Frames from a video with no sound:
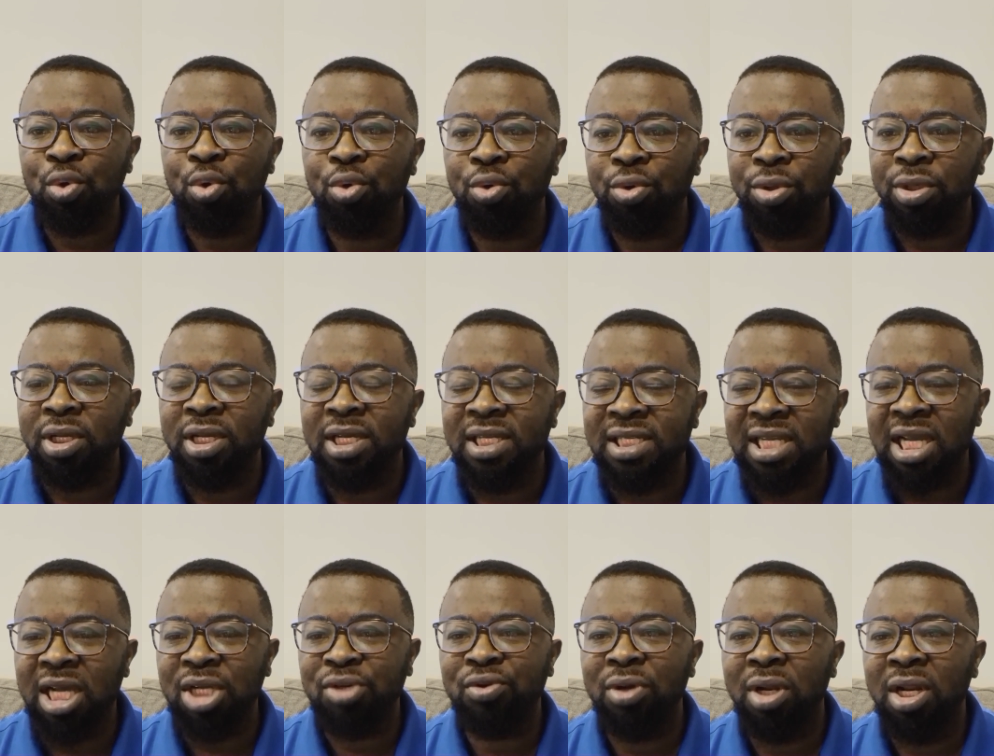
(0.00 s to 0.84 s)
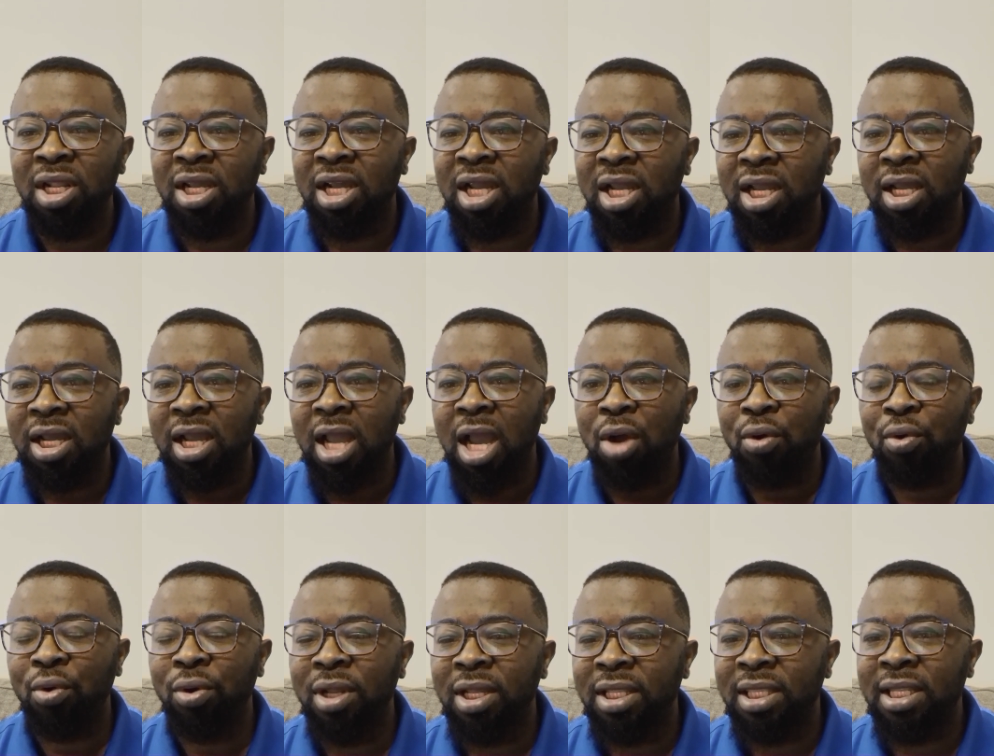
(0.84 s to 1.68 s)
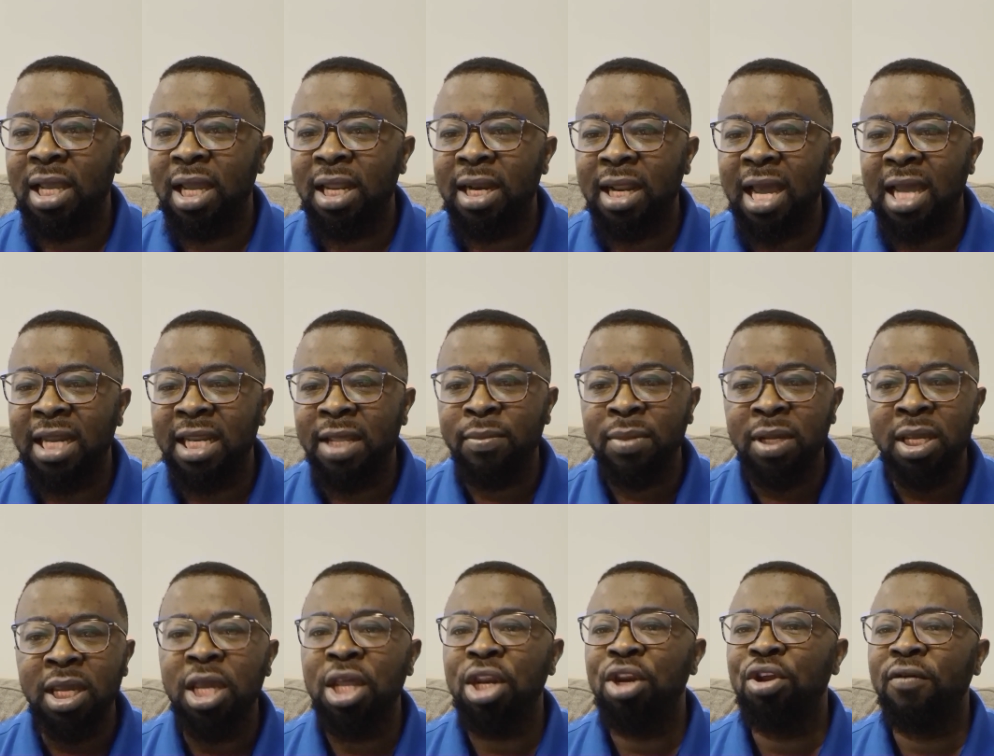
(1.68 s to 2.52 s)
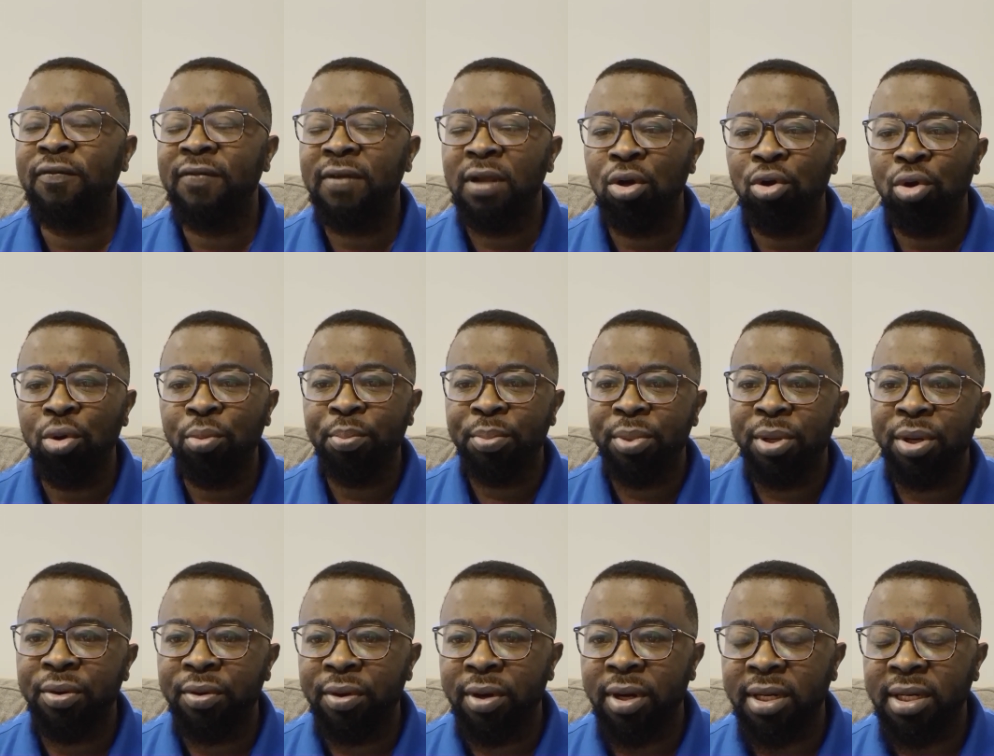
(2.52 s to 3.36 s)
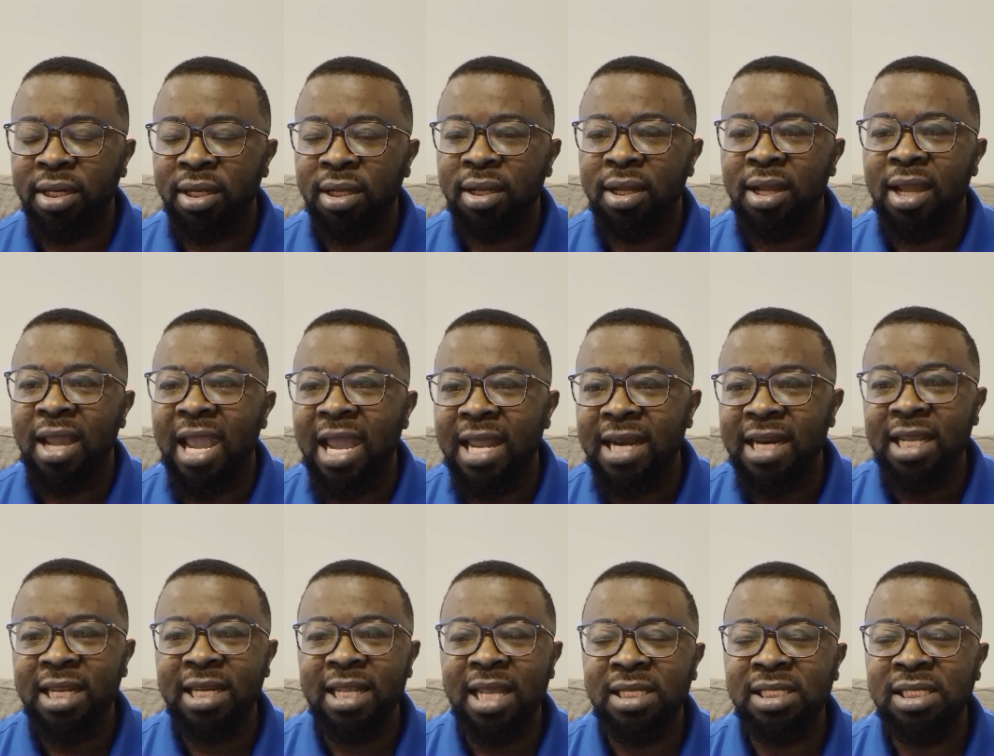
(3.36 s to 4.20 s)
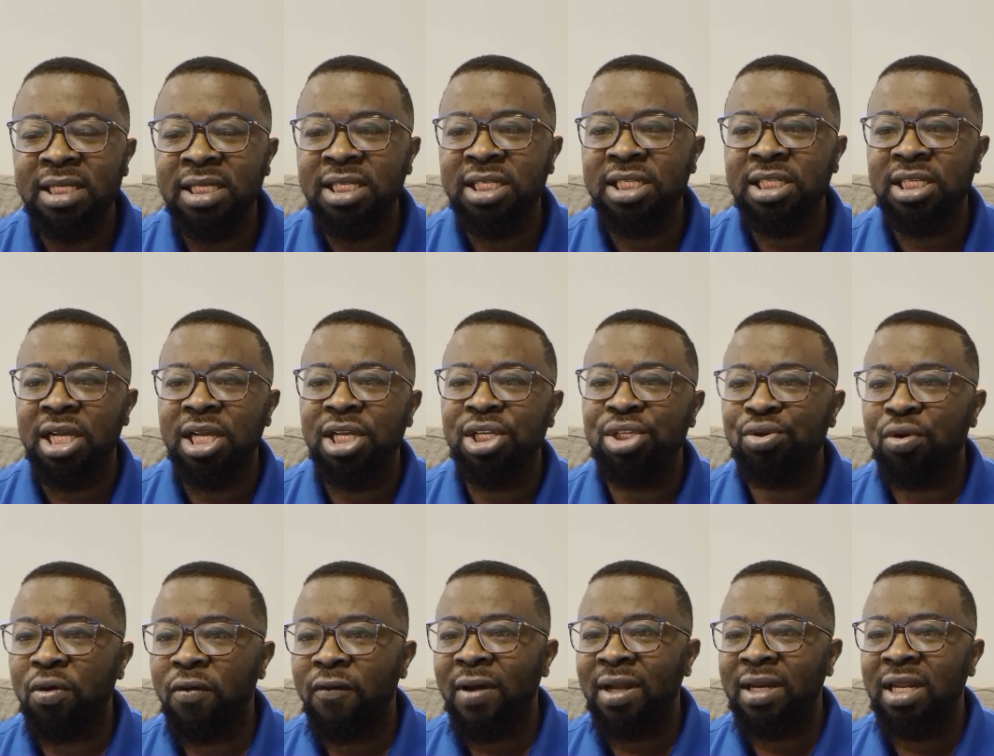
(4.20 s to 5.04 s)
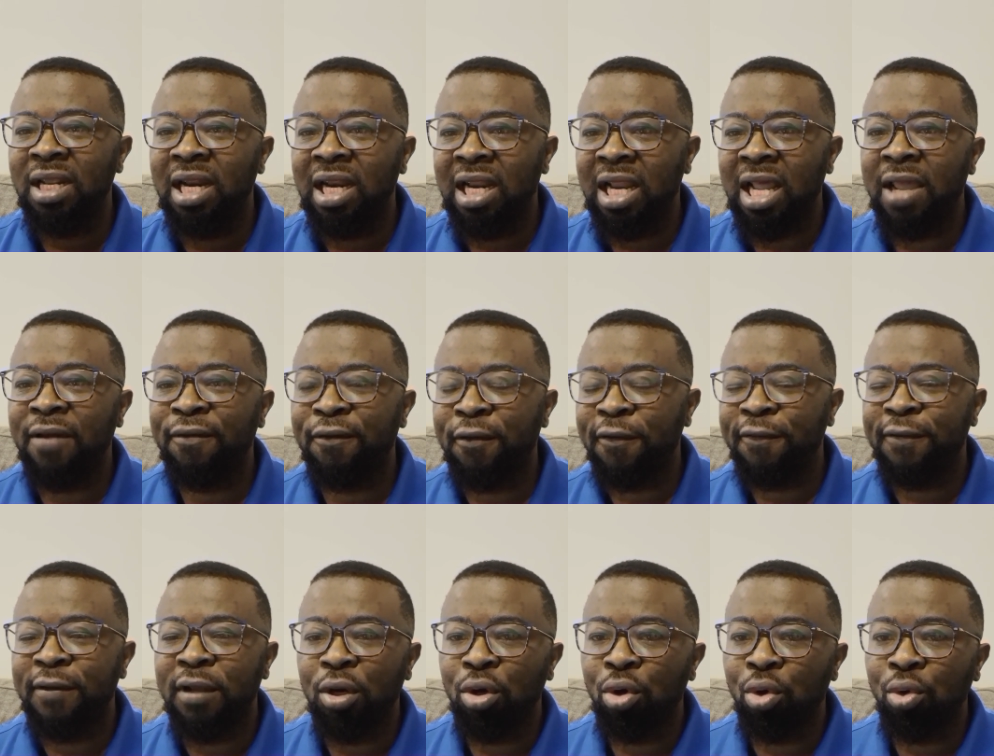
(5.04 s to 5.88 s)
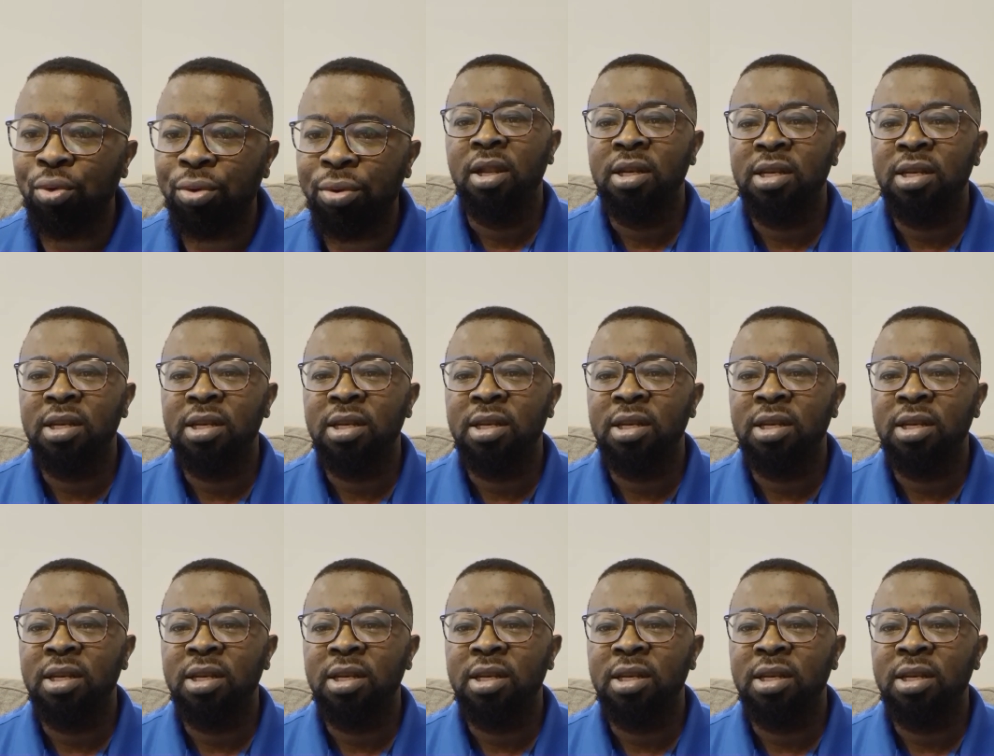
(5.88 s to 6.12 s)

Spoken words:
owed is actually calculated at the beginning of the loan period, and it doesn't change over the life of the loan.